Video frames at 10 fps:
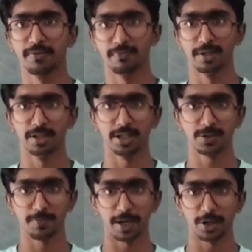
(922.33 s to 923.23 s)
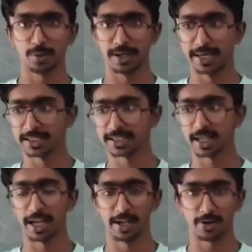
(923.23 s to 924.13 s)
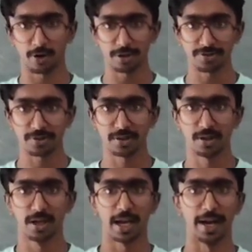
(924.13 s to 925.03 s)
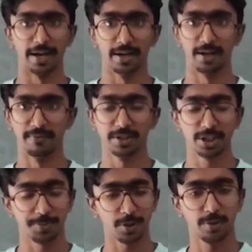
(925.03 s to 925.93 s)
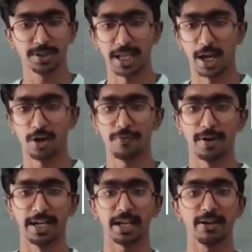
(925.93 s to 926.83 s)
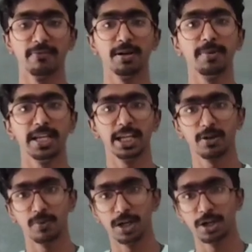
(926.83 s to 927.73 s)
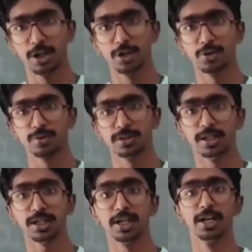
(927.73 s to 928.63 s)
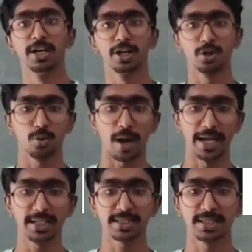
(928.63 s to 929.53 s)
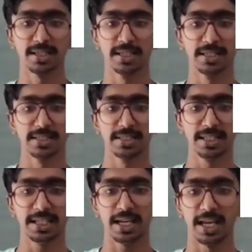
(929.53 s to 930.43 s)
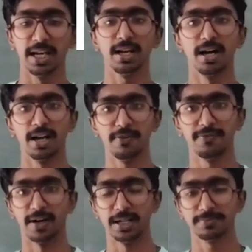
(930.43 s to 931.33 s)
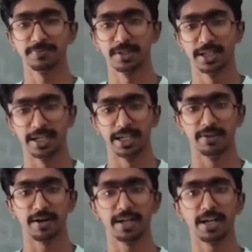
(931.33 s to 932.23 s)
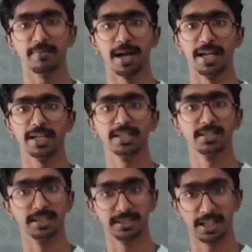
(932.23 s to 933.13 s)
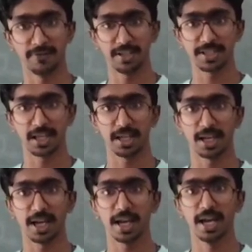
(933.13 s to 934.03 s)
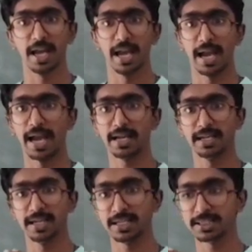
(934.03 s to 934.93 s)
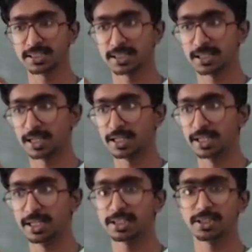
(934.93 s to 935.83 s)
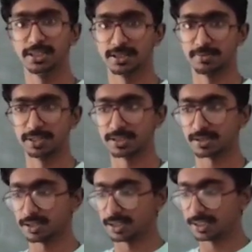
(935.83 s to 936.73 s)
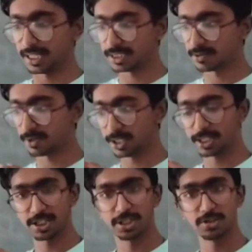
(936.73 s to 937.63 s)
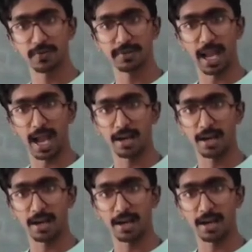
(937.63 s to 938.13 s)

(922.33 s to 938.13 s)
with respect to its ailerons and with respect to its angle of attack, will be equal to the twice CL alpha divided by the surface area and its distance, means there is one distance of the